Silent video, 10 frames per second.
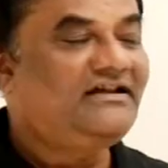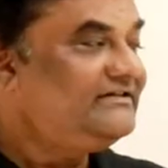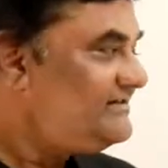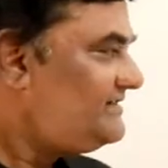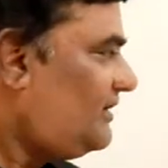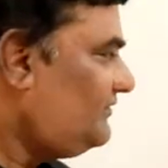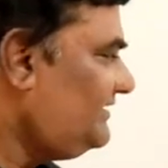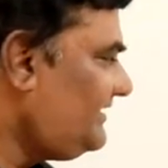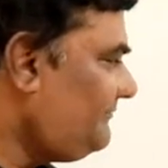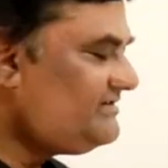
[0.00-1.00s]
This is how
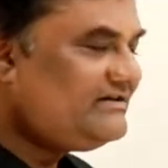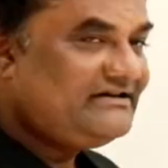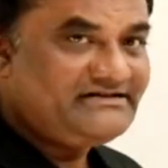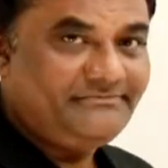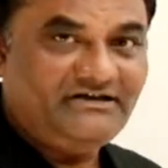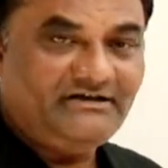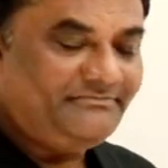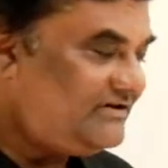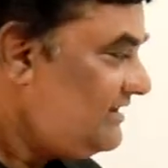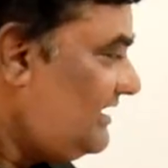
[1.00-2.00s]
they represent decimal
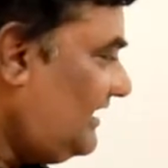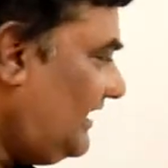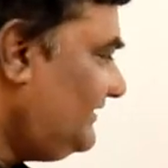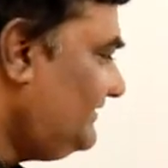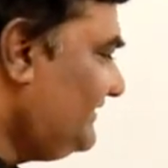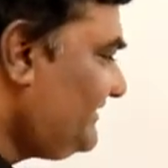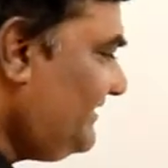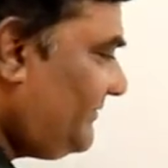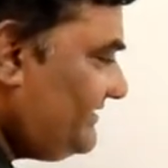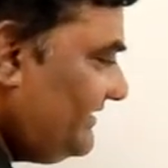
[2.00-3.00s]
number. And this
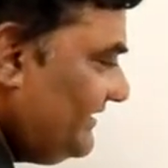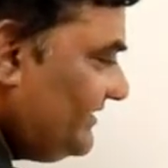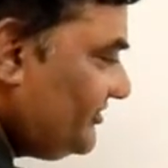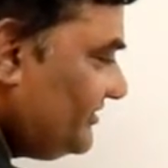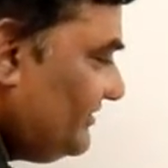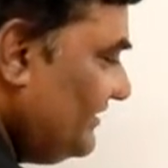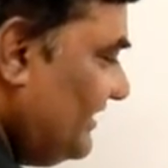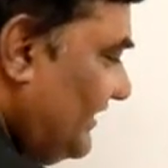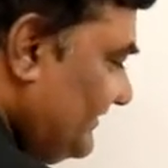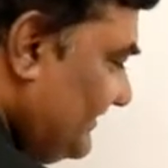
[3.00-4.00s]
representation,
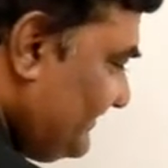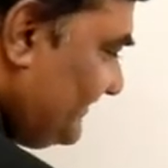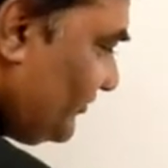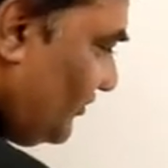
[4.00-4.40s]
this